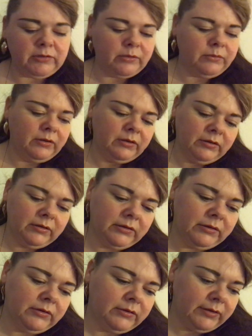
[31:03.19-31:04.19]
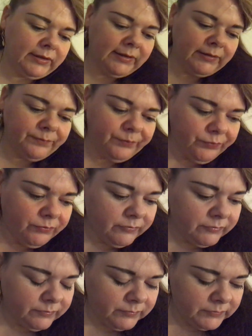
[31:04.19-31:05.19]
go.
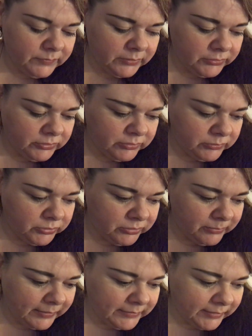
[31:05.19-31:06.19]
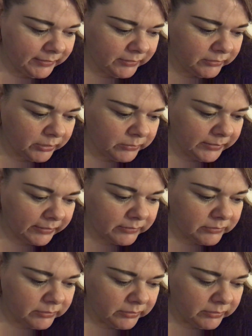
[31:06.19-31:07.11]
There's two ways that you can go there.